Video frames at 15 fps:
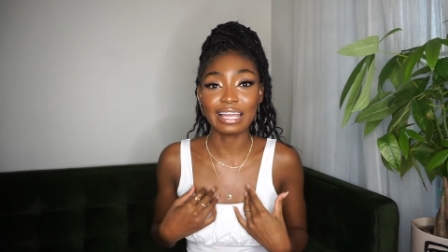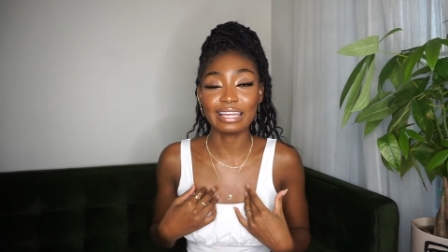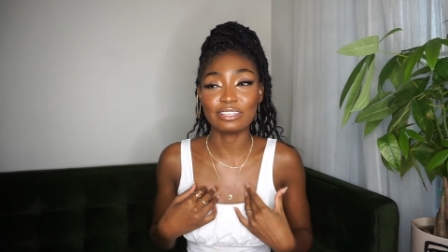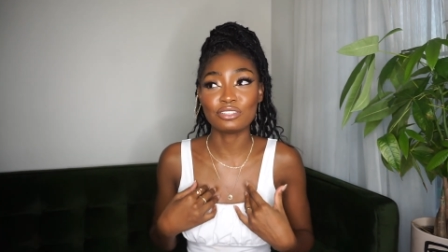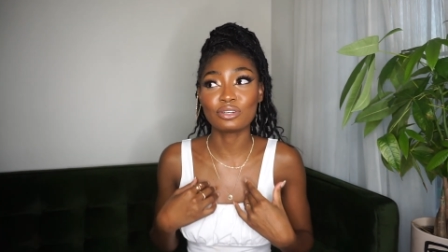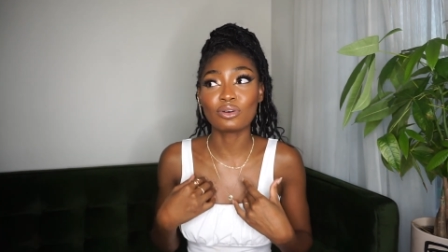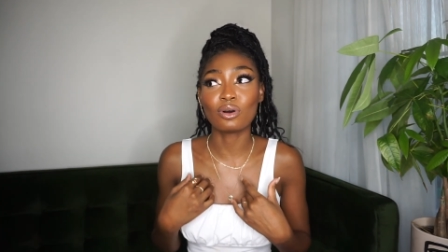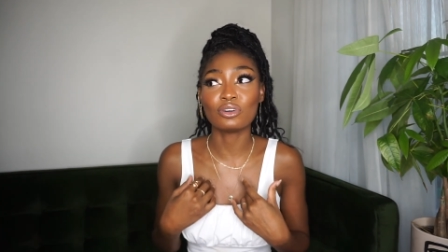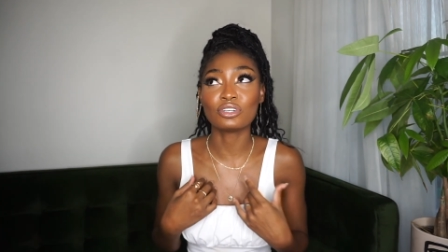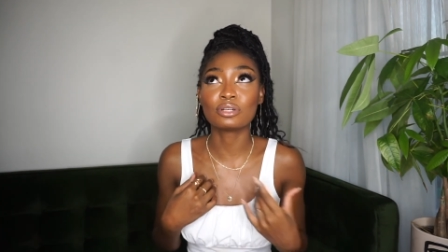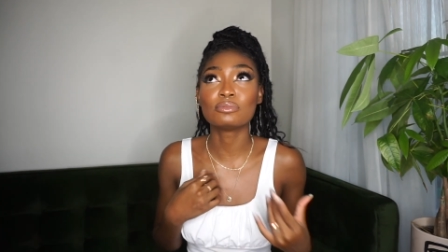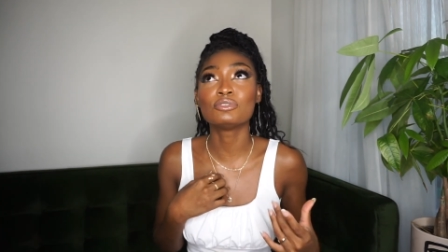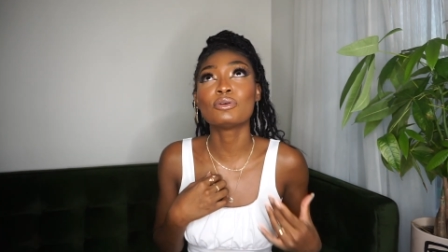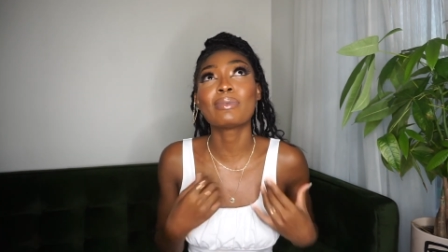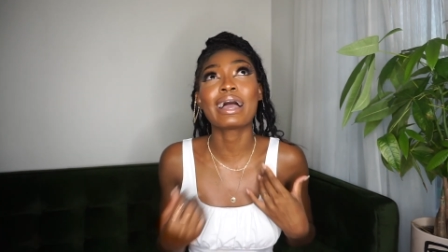and you
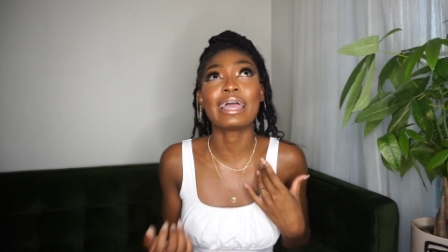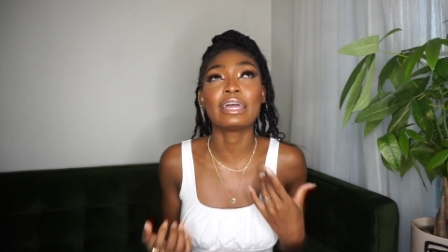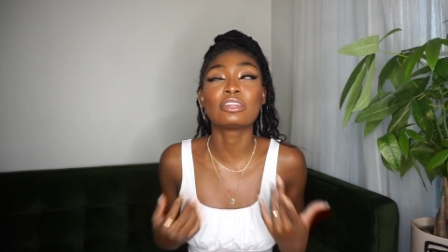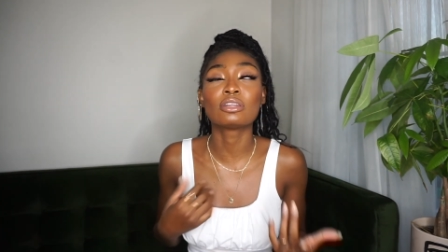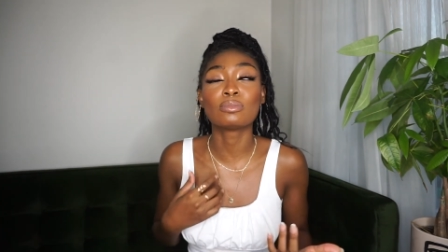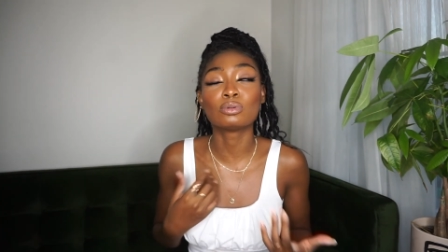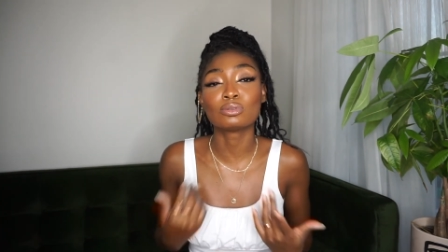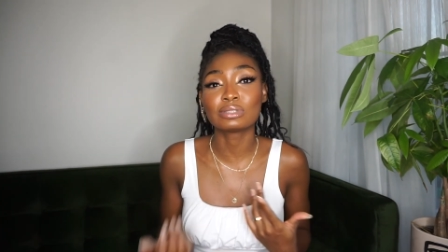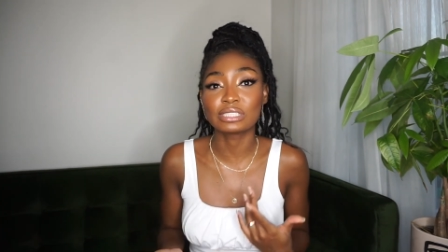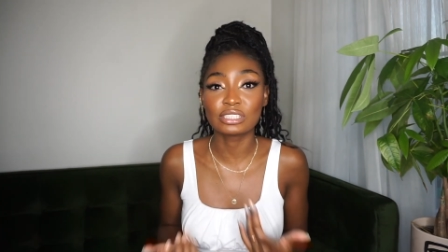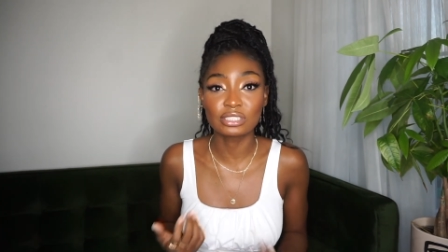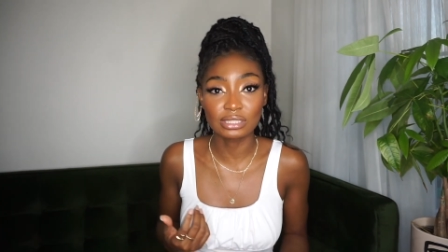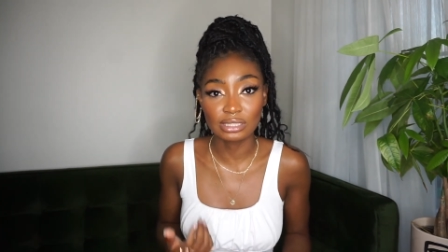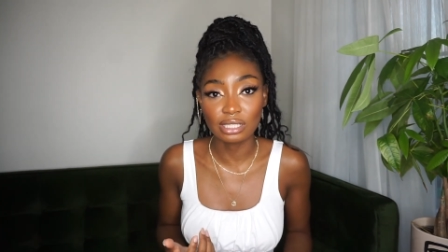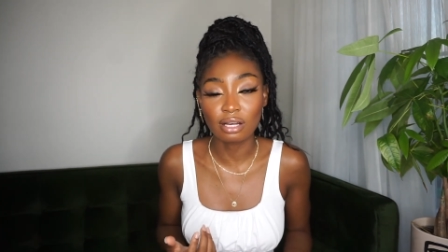might end up losing
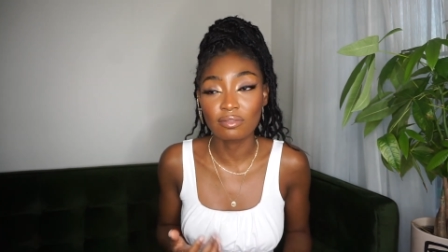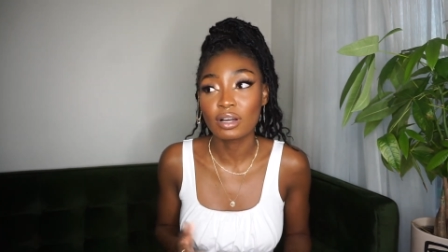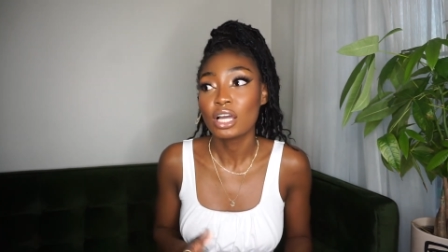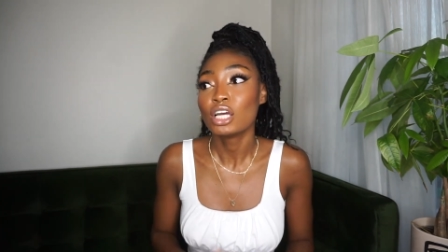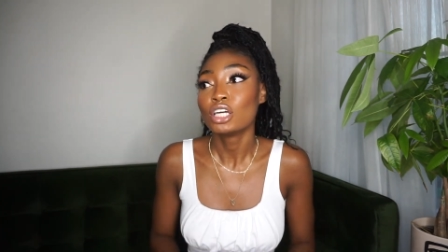yourself.